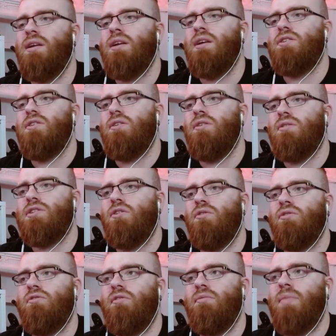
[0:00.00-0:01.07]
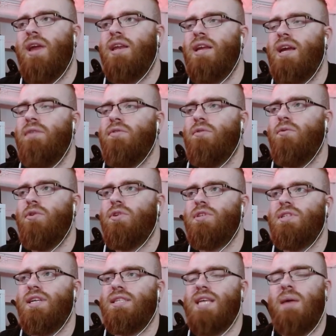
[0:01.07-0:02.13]
So it's only remaining afterwards
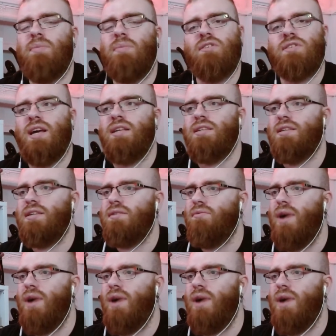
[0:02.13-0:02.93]
6 episodes, guys.